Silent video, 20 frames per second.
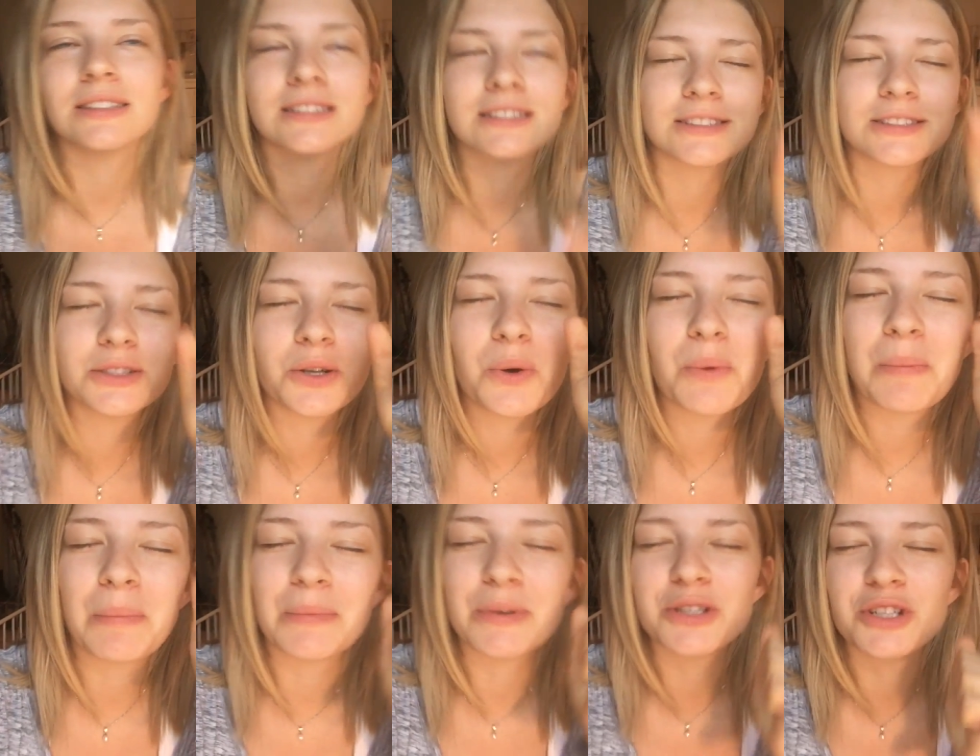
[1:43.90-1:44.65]
it's so
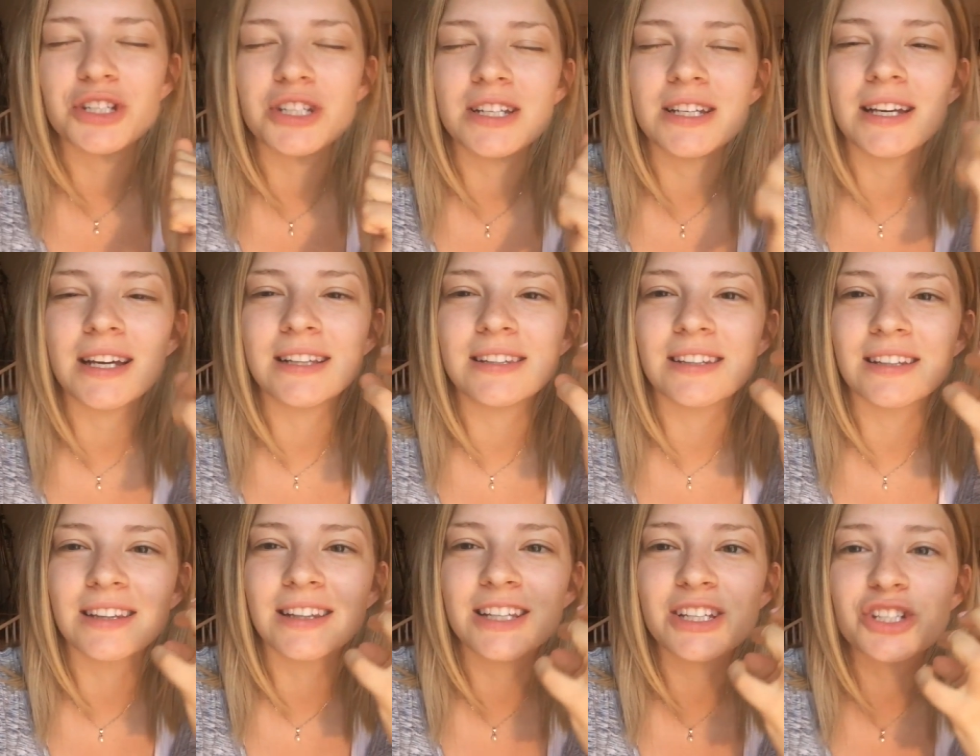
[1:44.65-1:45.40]
mushy and
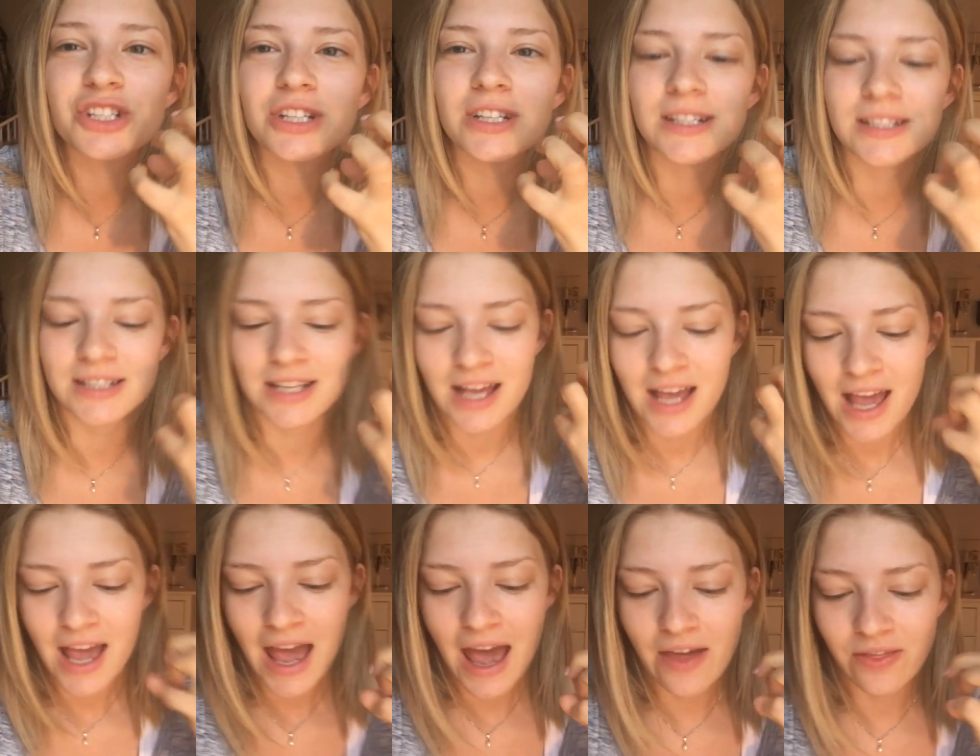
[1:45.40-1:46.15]
delicious
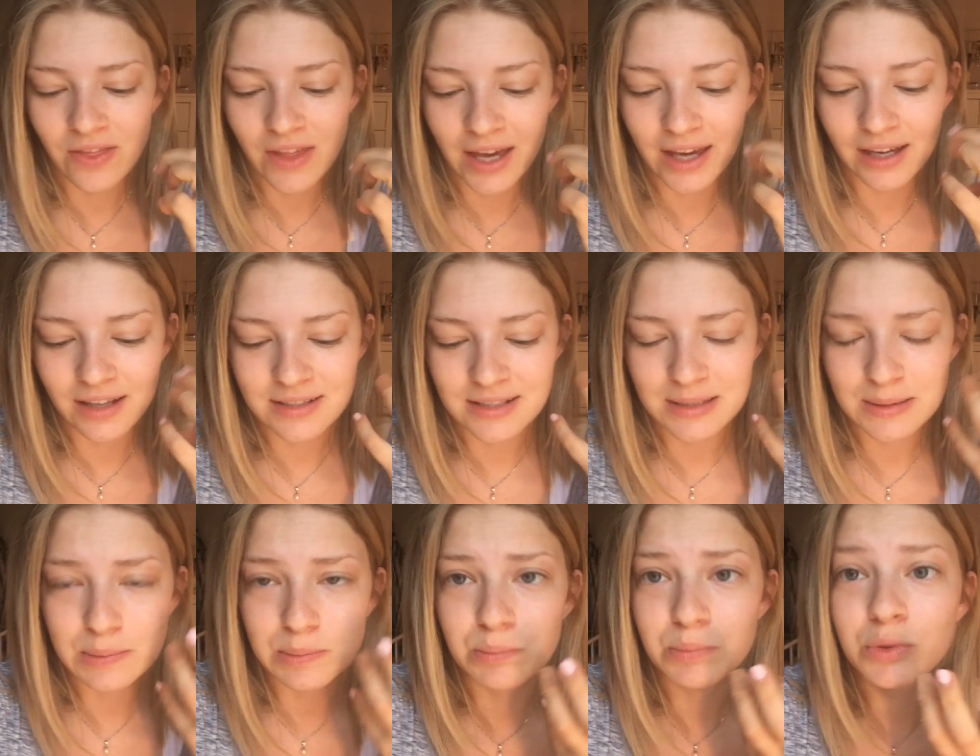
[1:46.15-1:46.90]
and like
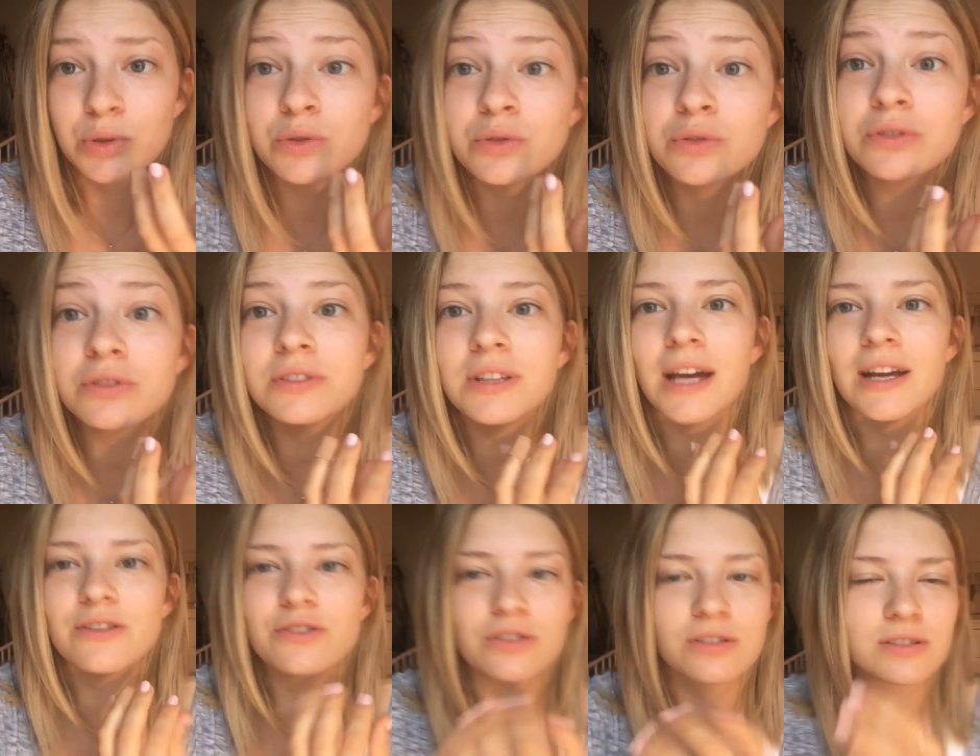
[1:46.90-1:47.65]
smooth
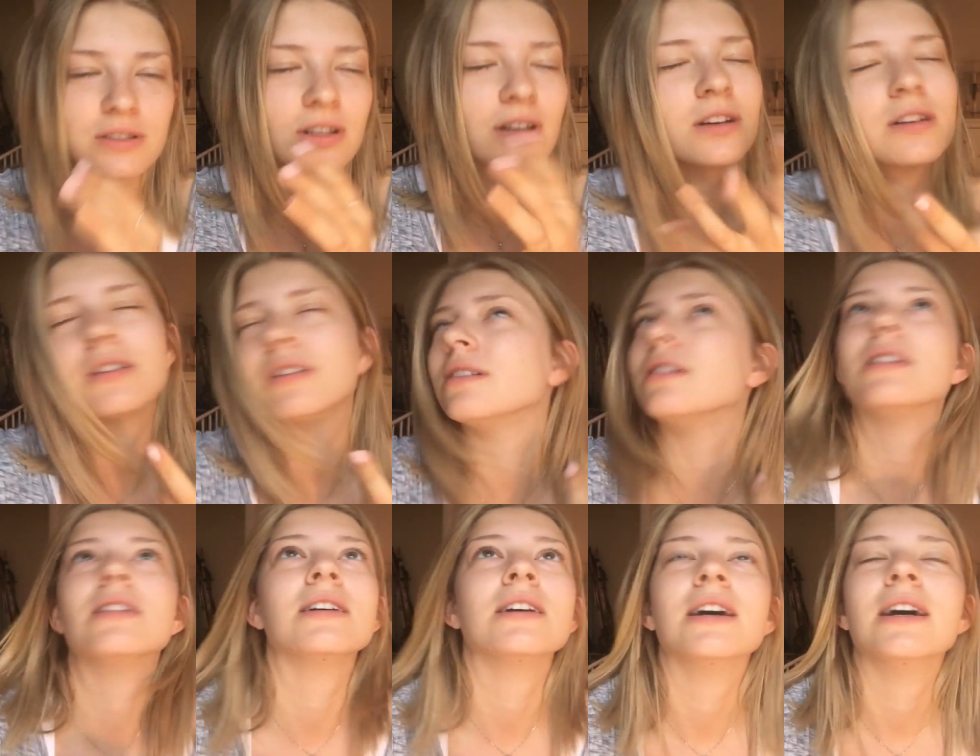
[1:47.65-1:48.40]
and just,
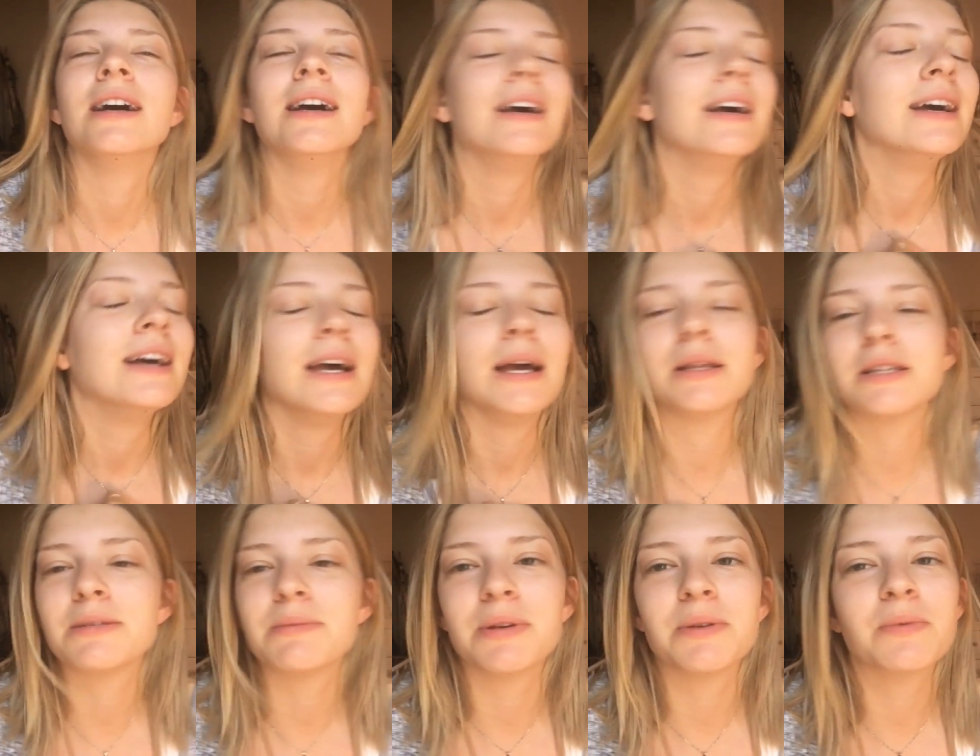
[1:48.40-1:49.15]
ugh,
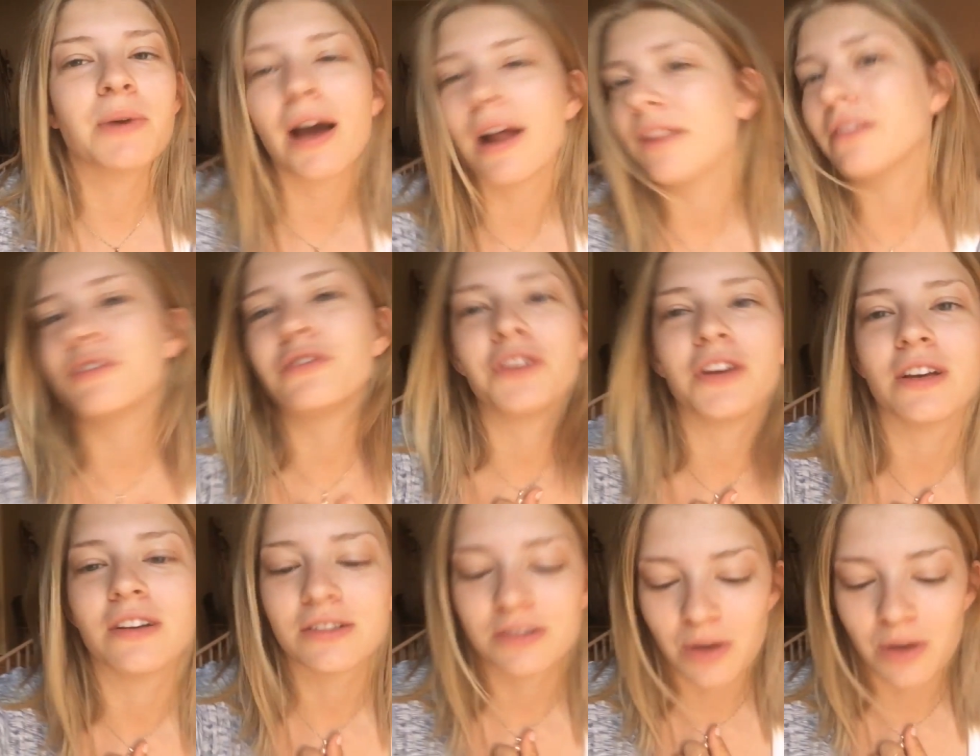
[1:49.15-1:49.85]
hits me right in the feel.